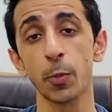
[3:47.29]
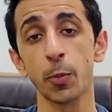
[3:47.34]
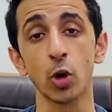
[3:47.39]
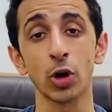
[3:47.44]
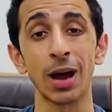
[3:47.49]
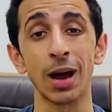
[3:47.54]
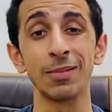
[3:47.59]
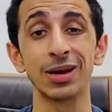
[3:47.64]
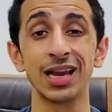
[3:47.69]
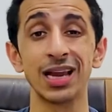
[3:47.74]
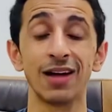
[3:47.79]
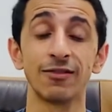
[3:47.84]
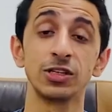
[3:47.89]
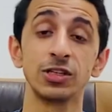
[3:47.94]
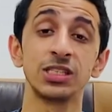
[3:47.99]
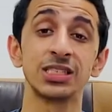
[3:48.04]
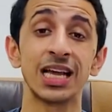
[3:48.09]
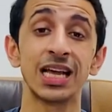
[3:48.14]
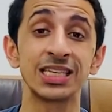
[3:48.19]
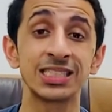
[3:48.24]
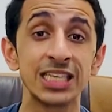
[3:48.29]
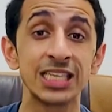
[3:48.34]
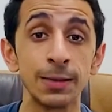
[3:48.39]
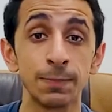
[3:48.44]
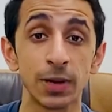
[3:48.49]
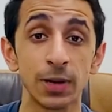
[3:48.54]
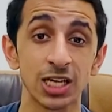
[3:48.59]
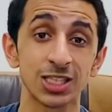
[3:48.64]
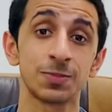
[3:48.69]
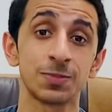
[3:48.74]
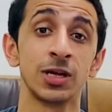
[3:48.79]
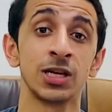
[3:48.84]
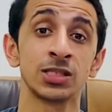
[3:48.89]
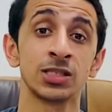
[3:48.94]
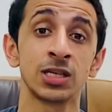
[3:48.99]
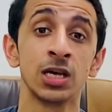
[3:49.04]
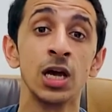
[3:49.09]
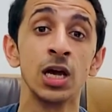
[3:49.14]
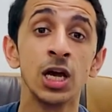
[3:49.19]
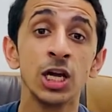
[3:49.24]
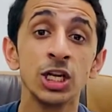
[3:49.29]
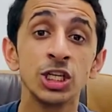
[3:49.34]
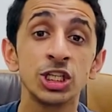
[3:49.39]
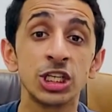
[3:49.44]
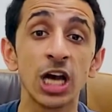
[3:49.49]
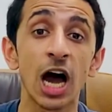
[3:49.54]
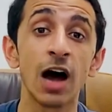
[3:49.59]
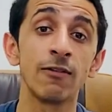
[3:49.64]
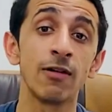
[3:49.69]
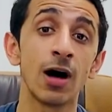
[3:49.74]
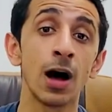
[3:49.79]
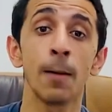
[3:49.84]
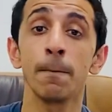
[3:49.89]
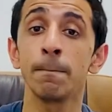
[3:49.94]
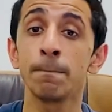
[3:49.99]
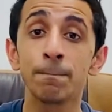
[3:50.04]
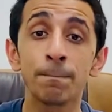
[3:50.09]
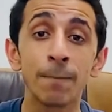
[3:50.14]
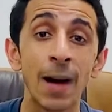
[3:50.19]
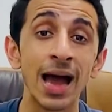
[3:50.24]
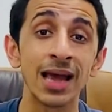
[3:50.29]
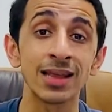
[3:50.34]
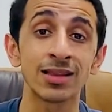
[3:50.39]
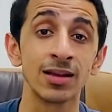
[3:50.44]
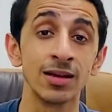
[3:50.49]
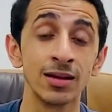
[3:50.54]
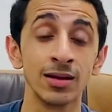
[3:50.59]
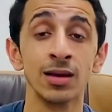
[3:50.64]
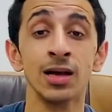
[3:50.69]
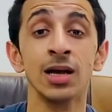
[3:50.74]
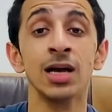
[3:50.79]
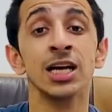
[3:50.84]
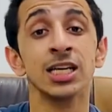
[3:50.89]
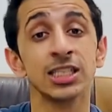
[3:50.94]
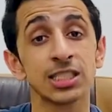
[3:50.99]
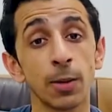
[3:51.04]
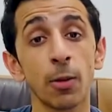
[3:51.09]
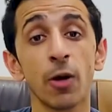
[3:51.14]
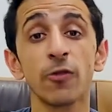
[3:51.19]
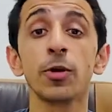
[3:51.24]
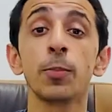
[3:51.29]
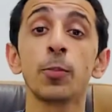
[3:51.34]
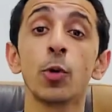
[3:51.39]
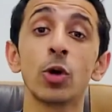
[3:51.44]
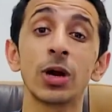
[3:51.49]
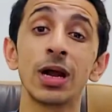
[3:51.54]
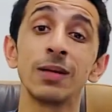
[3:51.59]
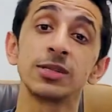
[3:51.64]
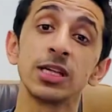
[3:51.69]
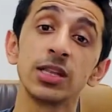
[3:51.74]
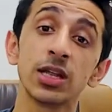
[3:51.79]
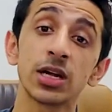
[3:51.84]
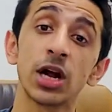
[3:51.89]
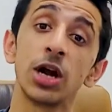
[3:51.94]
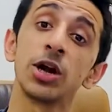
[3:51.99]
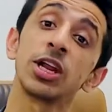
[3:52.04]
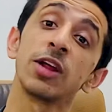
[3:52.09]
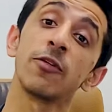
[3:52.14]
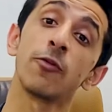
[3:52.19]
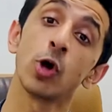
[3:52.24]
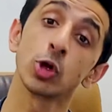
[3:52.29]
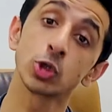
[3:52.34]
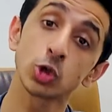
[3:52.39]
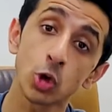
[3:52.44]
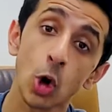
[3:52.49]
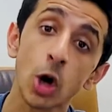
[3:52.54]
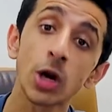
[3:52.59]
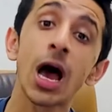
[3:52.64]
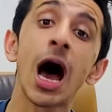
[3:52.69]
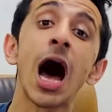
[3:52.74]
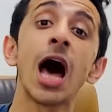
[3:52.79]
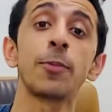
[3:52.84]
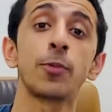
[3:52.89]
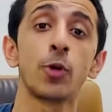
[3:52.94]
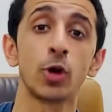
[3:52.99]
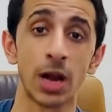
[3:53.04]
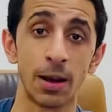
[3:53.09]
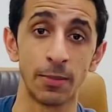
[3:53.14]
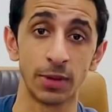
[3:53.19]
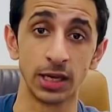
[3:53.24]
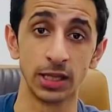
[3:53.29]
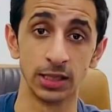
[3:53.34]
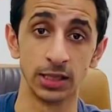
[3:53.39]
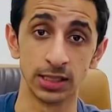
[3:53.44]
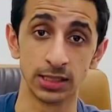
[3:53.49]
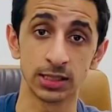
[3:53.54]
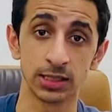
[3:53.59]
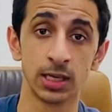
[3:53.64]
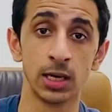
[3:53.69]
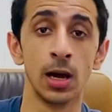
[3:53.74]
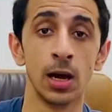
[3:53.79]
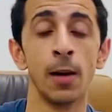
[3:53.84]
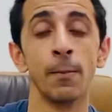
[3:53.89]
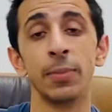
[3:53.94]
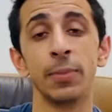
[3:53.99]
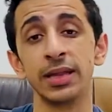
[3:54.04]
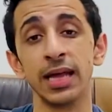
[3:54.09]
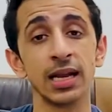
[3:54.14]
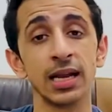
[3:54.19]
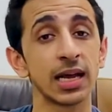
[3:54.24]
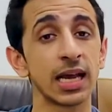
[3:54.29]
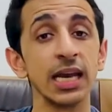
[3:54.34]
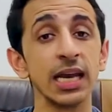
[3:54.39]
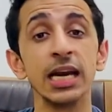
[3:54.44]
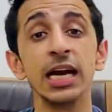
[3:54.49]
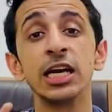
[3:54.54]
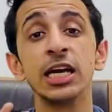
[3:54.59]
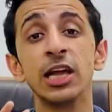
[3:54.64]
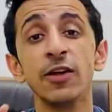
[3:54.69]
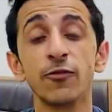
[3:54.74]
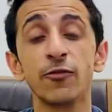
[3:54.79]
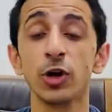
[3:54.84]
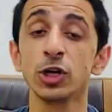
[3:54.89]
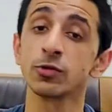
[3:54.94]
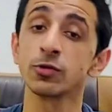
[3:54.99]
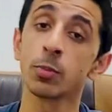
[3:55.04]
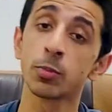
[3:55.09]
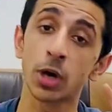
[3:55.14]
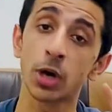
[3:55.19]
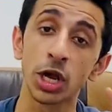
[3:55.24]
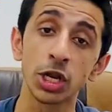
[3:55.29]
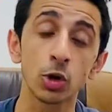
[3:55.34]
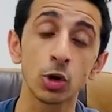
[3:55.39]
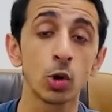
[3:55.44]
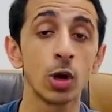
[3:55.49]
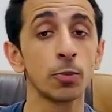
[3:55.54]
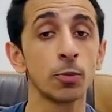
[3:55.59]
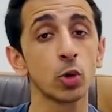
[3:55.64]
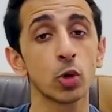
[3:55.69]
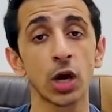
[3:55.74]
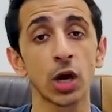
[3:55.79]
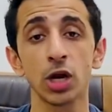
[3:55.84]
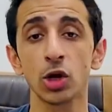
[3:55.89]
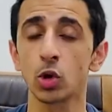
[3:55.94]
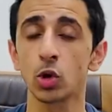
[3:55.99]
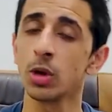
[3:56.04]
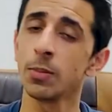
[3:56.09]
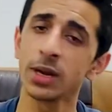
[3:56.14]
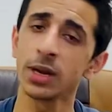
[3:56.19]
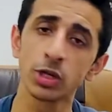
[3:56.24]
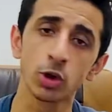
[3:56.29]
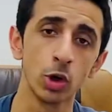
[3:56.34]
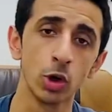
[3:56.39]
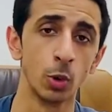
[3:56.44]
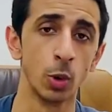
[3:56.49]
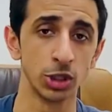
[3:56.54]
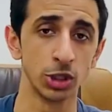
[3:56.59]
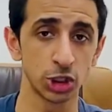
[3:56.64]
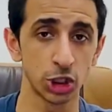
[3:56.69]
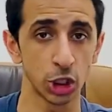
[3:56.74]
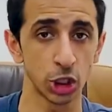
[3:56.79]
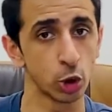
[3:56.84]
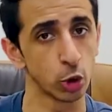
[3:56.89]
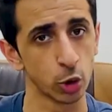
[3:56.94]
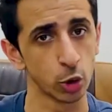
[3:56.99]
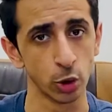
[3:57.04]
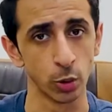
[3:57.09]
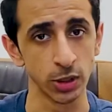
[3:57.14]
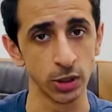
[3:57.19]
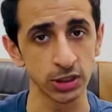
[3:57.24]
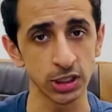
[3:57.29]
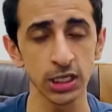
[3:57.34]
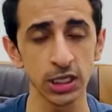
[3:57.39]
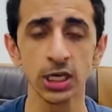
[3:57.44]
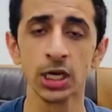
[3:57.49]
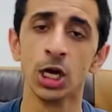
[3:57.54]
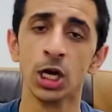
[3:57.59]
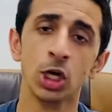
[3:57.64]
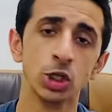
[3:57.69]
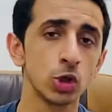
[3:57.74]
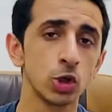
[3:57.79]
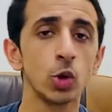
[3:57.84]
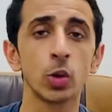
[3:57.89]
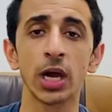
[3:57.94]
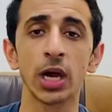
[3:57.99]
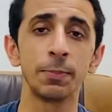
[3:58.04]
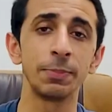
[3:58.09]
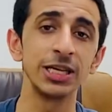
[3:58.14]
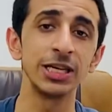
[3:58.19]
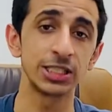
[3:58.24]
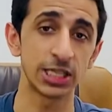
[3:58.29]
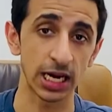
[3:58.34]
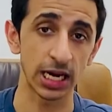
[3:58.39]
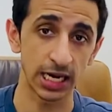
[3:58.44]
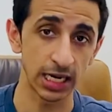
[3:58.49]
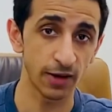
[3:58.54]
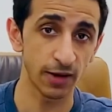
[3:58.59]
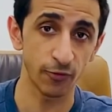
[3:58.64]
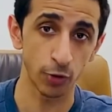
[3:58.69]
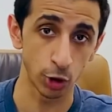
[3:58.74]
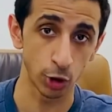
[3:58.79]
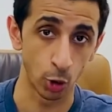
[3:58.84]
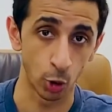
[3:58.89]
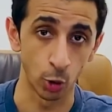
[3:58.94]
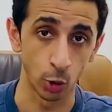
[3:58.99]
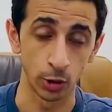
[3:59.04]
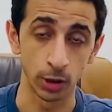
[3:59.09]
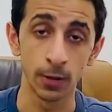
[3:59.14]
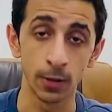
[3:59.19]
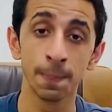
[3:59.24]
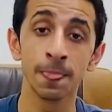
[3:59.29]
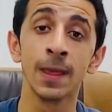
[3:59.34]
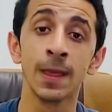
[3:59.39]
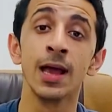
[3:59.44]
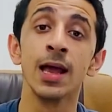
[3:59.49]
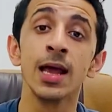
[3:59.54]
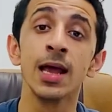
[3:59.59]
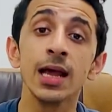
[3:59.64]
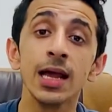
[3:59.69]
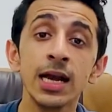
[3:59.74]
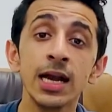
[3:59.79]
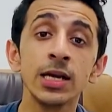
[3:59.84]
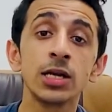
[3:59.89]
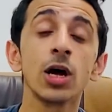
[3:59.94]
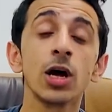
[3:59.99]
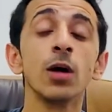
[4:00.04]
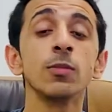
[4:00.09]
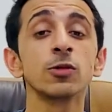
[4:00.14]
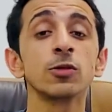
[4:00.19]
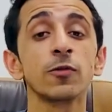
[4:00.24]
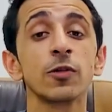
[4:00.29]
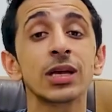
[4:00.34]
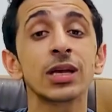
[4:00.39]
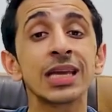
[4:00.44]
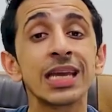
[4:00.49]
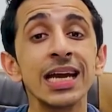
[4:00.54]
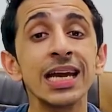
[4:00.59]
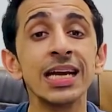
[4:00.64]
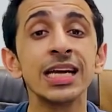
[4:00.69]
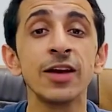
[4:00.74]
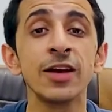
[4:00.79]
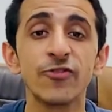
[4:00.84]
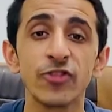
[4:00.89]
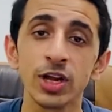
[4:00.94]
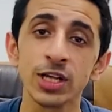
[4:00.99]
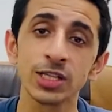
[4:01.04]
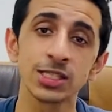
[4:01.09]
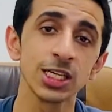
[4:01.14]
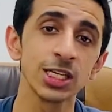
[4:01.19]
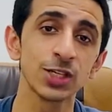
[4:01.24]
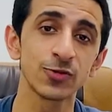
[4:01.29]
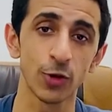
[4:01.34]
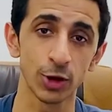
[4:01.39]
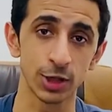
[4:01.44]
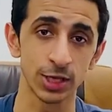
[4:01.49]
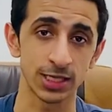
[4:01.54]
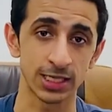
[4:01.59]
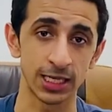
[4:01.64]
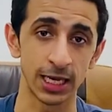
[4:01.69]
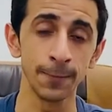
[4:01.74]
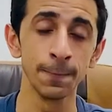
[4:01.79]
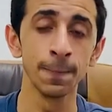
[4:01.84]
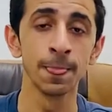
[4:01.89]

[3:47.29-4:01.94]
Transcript: programming languages like C++, Java, Python. Some of the programs in the country have also got R programming in this. But then again, it differs from curriculum to curriculum and university to university. So you can please check it up for your own. In terms of the key differences for the same,